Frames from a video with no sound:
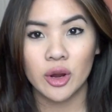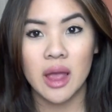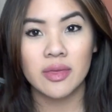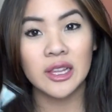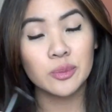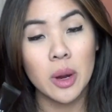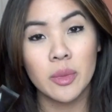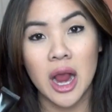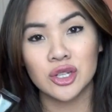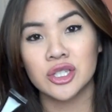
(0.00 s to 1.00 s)
And this
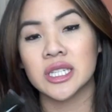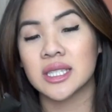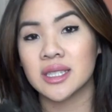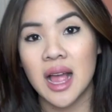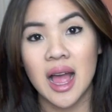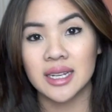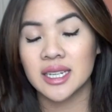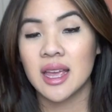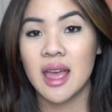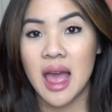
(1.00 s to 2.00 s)
primer actually does
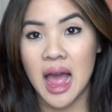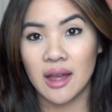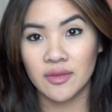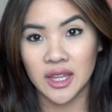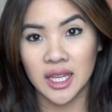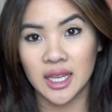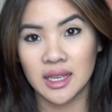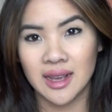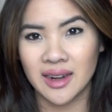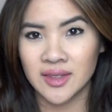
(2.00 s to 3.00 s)
not have the
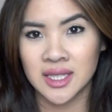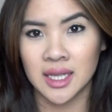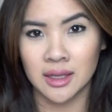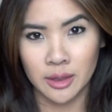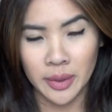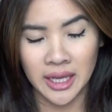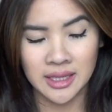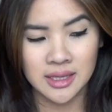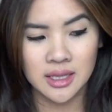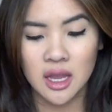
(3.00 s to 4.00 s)
kind of silica
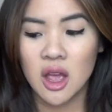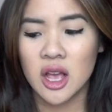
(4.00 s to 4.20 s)
based,